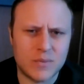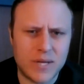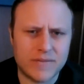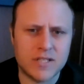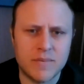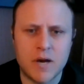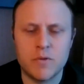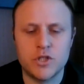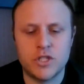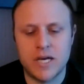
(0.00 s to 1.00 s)
that we have to somehow
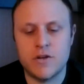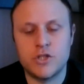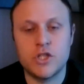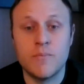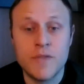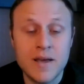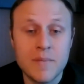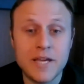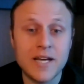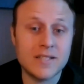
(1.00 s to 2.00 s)
merge together. So
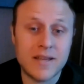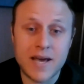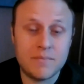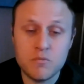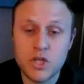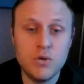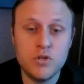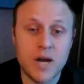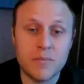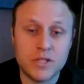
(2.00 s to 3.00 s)
because of that, huge